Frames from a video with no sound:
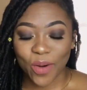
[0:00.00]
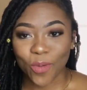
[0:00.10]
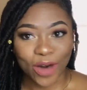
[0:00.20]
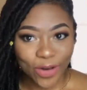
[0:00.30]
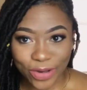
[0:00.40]

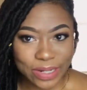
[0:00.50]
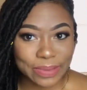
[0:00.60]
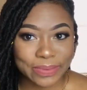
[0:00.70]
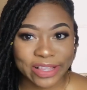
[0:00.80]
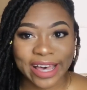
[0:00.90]

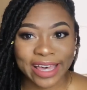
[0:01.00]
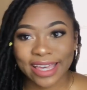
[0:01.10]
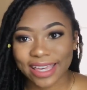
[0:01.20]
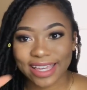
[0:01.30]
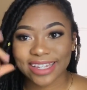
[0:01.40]
welcome.
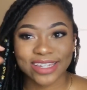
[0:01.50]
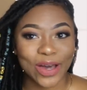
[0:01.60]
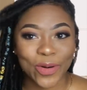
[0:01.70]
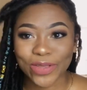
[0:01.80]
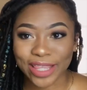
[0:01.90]
Like,
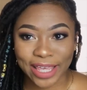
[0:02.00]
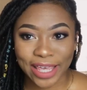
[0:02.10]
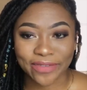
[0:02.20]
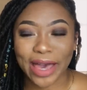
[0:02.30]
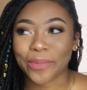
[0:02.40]
don't
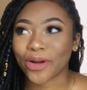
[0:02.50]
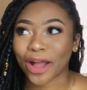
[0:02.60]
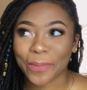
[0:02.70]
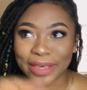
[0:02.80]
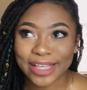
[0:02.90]
leave. I
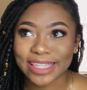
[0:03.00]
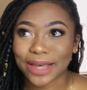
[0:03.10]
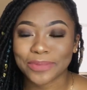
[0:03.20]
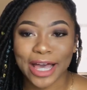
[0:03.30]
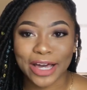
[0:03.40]
promise
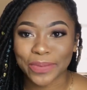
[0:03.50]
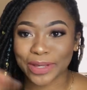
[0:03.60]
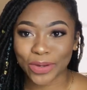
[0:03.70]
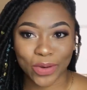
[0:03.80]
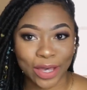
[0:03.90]
I'm not gonna
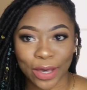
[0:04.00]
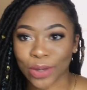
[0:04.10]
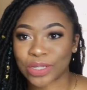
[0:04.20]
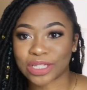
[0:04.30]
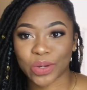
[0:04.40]
be going
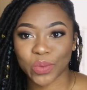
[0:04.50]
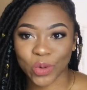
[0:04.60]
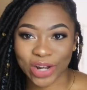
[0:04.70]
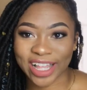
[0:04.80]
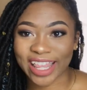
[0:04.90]
ghost no
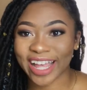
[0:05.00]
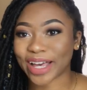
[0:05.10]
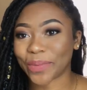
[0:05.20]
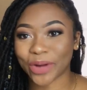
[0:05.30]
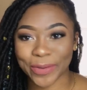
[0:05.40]
more. Like,
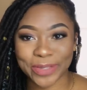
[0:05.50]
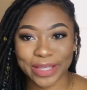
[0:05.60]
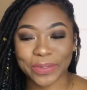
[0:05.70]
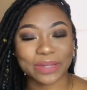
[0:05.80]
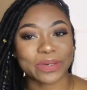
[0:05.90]
I promise
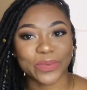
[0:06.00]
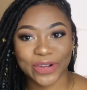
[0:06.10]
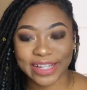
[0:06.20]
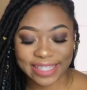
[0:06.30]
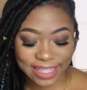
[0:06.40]
I'm gonna be
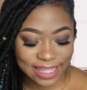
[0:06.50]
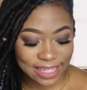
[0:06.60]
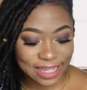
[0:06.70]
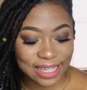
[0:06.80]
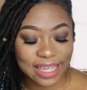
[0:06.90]
more
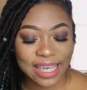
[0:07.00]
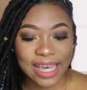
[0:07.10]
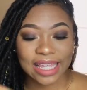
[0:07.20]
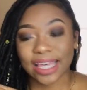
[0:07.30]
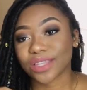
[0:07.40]
consistent.
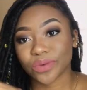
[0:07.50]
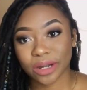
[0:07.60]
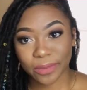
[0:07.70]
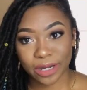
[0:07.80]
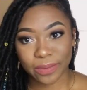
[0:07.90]
That's what
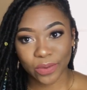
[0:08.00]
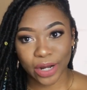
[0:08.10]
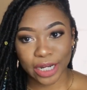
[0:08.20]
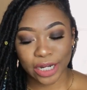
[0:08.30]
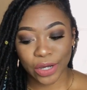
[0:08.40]
I'm gonna be
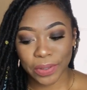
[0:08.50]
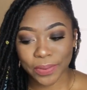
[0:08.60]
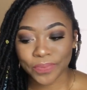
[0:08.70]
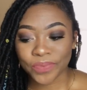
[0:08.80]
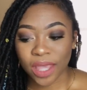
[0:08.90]
working
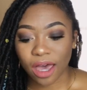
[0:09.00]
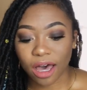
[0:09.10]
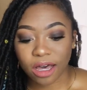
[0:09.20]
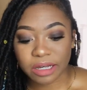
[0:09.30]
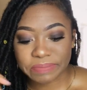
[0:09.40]

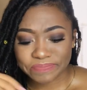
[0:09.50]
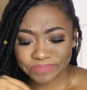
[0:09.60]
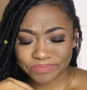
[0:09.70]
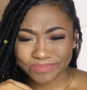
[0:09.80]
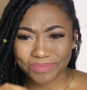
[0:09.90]
on.
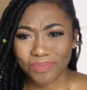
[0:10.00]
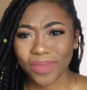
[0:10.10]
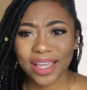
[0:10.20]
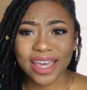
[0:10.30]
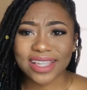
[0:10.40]

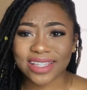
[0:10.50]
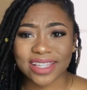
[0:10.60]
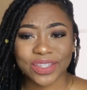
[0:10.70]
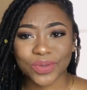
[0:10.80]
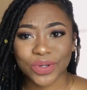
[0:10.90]
Yeah, so
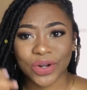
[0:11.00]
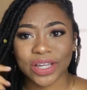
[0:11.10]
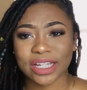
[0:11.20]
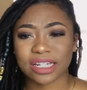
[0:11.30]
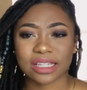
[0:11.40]
this
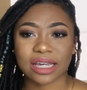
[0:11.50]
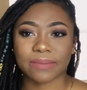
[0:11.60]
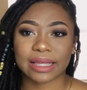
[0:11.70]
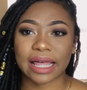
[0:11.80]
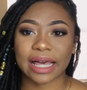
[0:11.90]
tutorial is just gonna
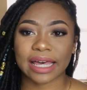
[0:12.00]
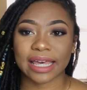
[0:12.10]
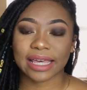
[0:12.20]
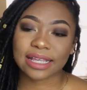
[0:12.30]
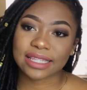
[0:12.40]
be like an
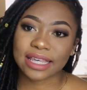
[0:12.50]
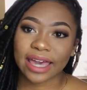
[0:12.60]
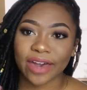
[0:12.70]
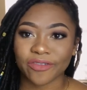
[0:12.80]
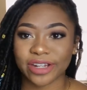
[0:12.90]

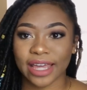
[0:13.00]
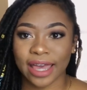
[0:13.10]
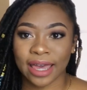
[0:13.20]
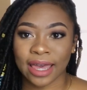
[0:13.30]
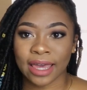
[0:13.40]
easy
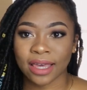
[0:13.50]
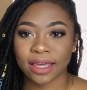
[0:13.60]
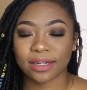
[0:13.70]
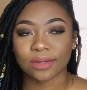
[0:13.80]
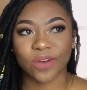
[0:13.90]
everyday,
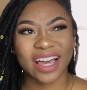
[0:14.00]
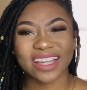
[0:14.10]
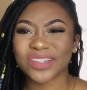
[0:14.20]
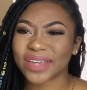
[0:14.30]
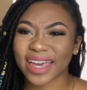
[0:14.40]
I guess you